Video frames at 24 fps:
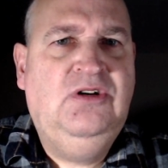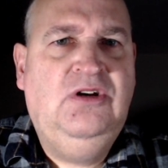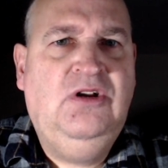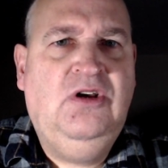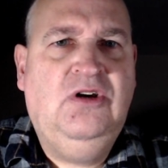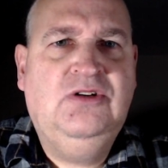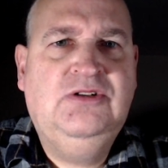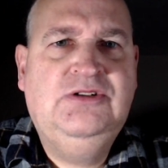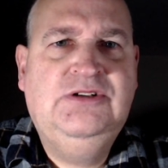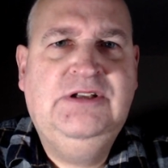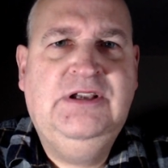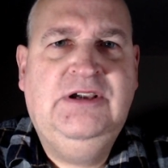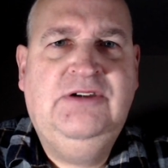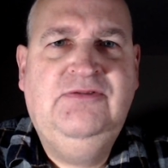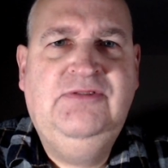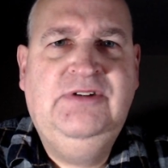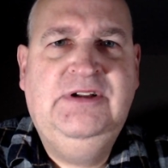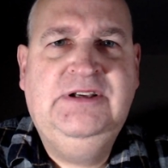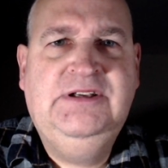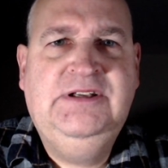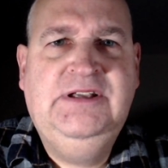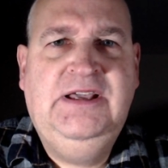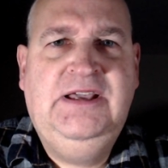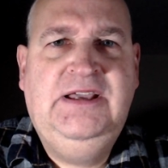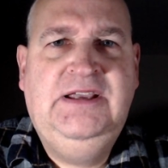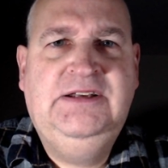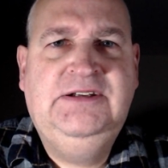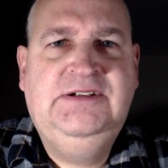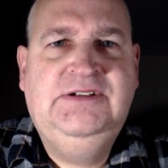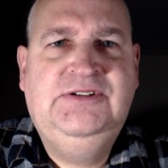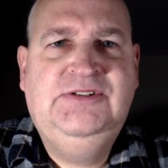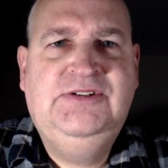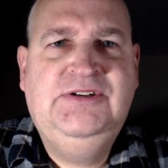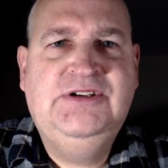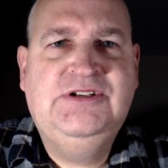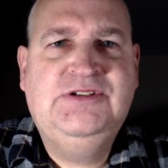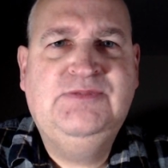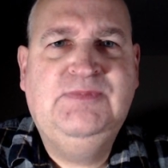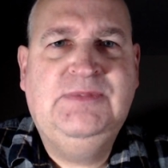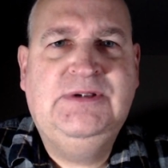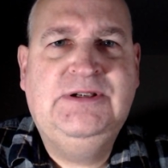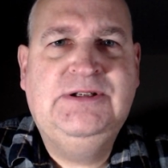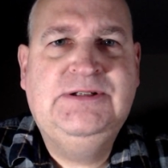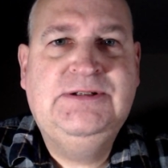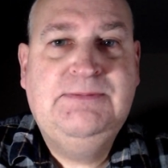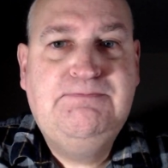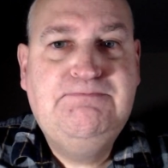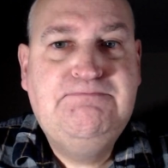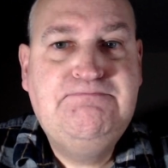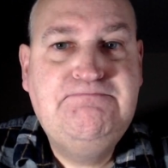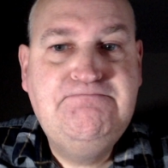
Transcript: locked down again, Christmas.